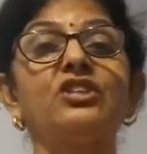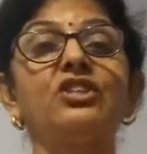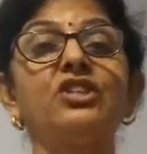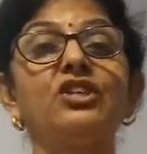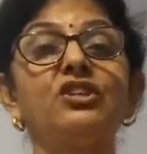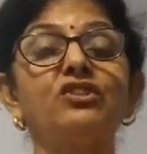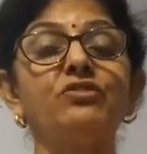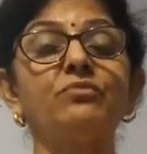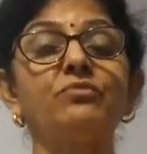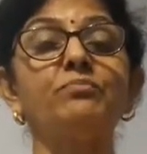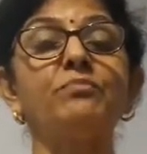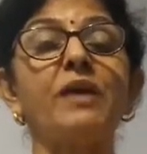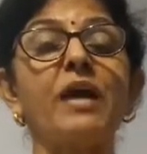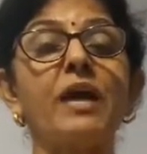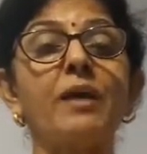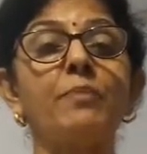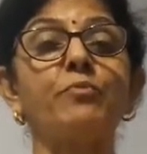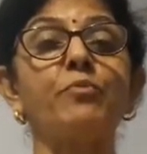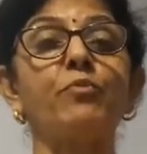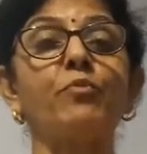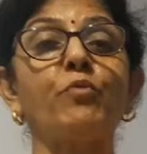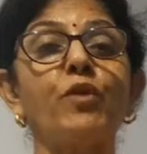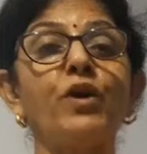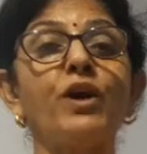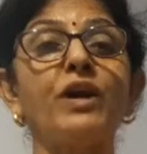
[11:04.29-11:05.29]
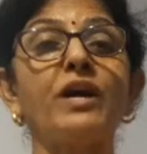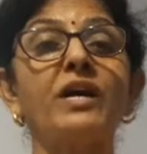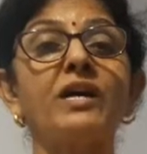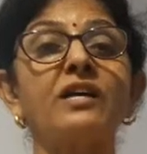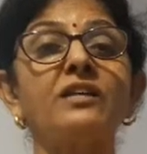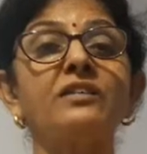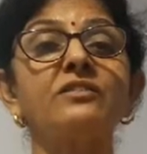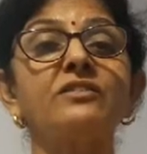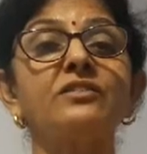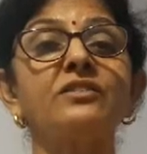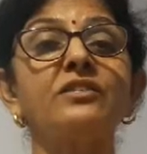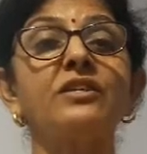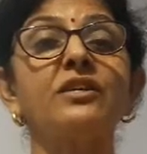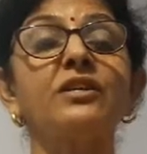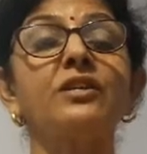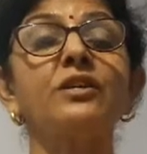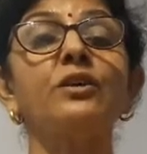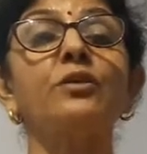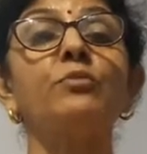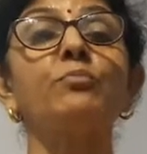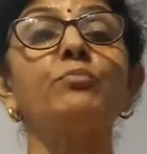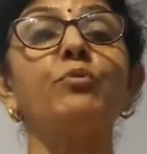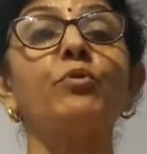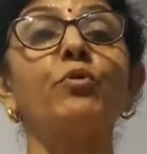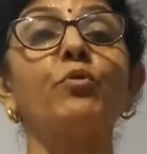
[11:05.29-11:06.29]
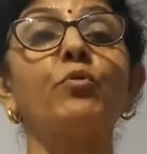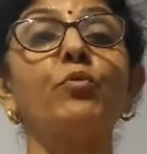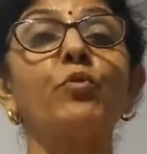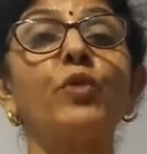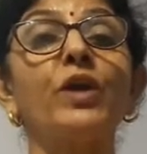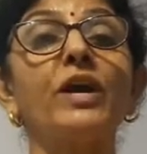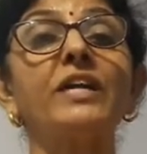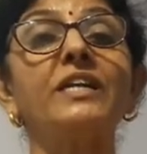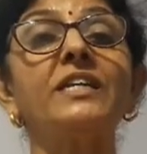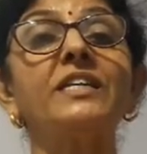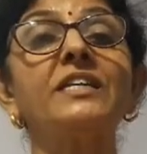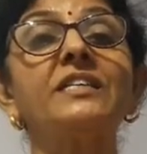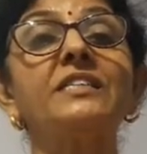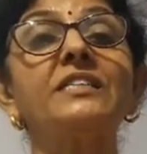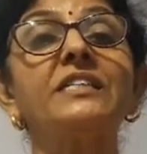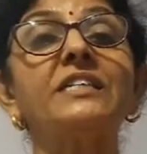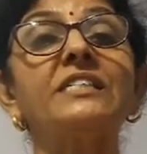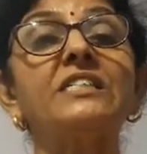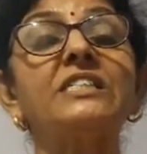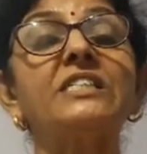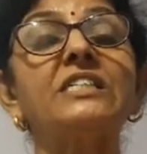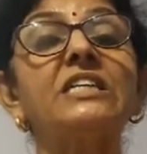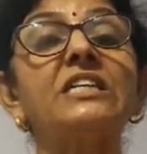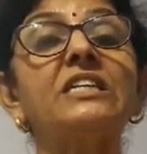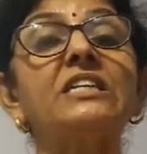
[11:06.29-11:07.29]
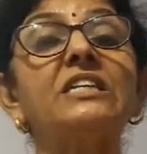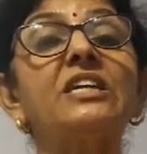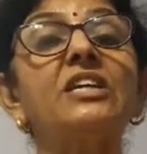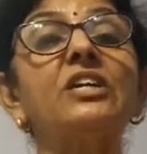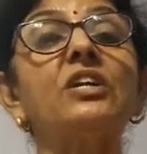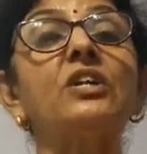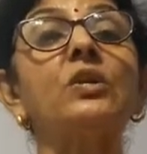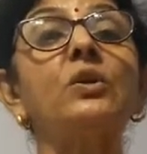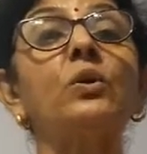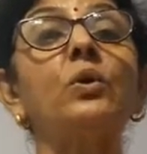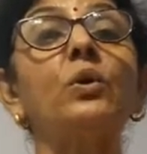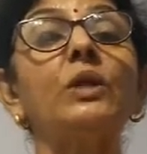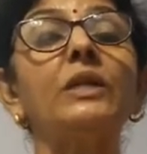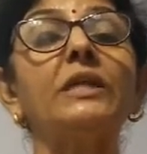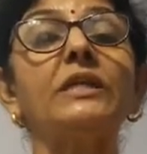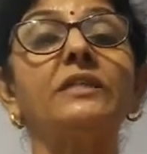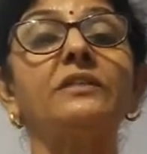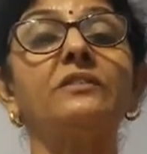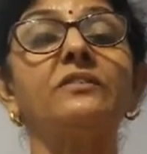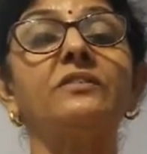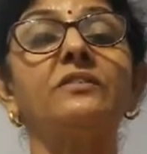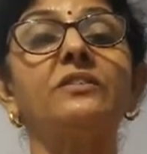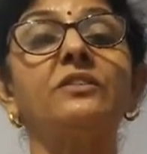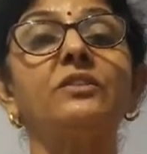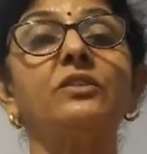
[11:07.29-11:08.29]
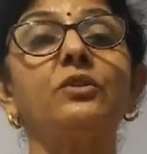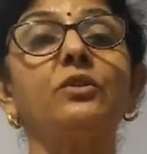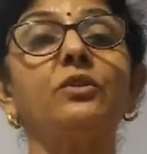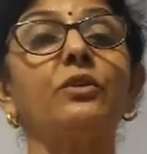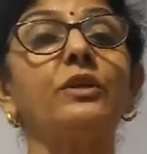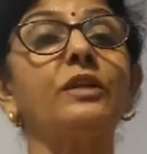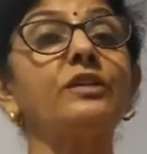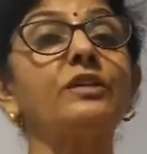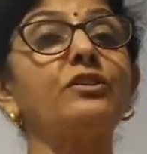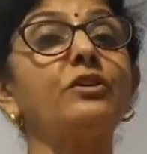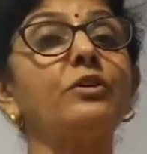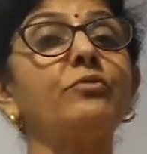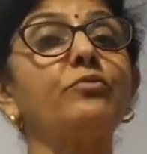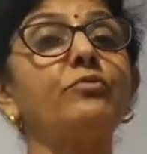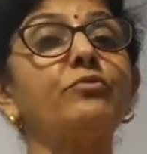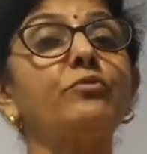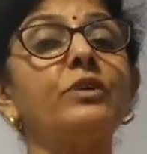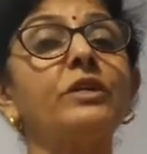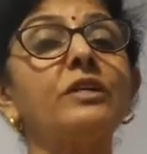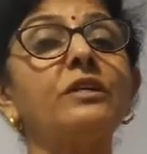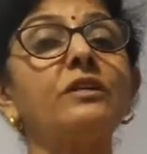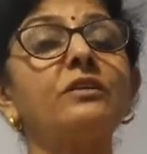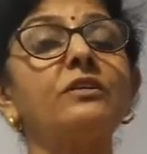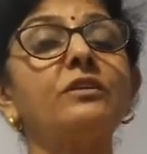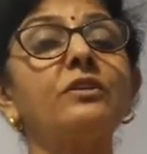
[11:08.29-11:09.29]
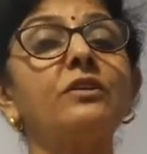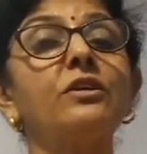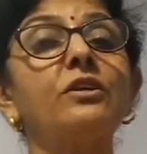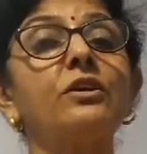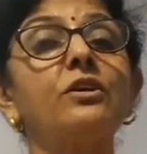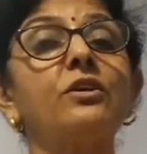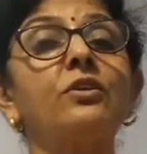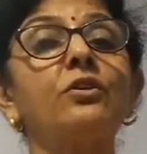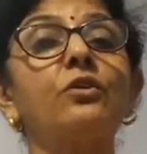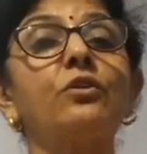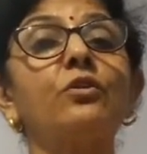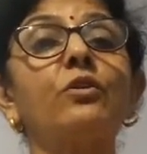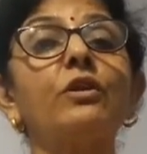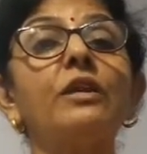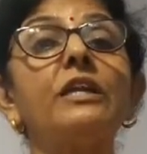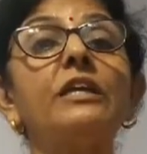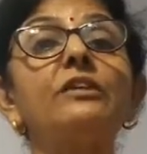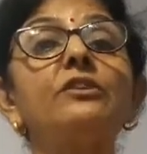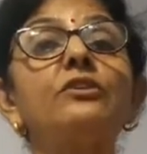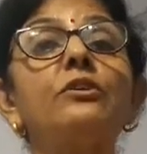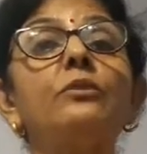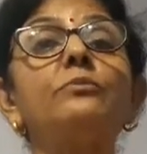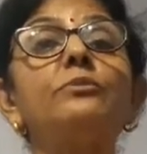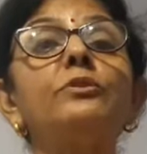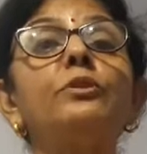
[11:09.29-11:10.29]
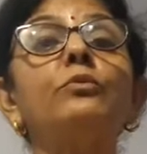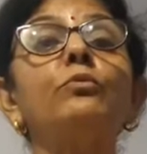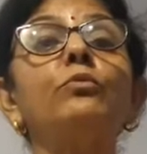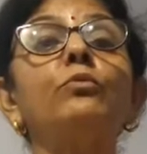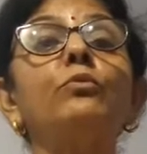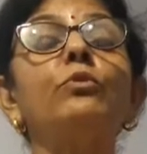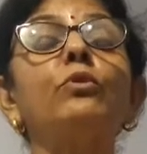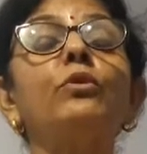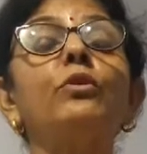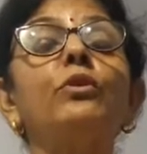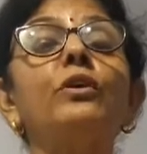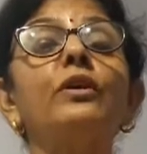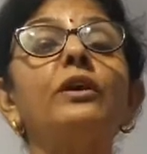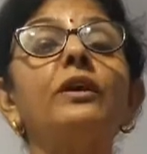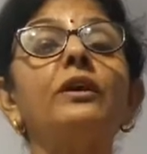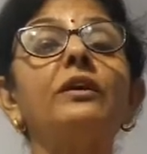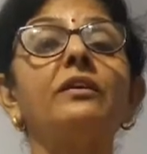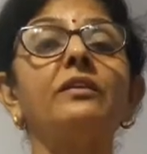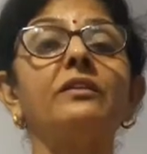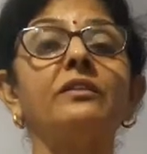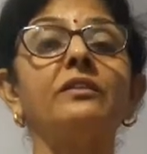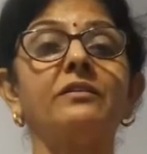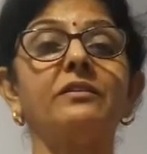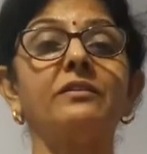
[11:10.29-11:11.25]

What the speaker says: This map was providing the children knowledge. Knowledge of what? Knowledge of the world.